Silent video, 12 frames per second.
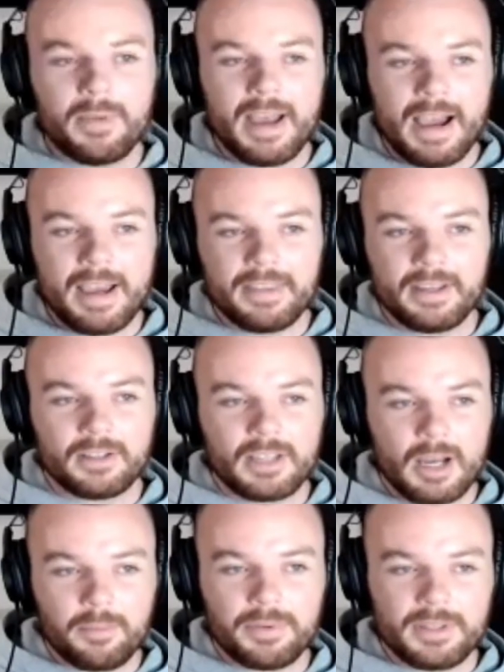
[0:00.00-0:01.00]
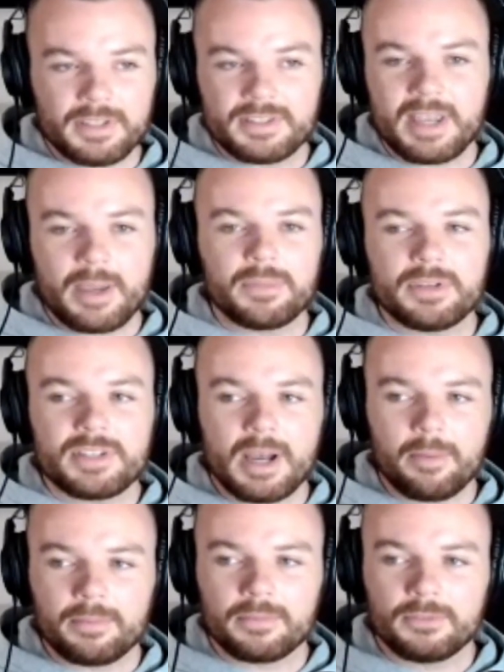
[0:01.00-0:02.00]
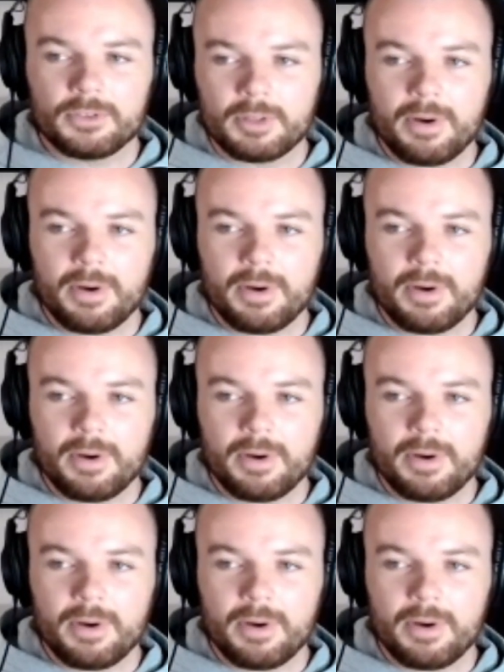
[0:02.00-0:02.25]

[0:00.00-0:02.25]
me. I had a company send me some for the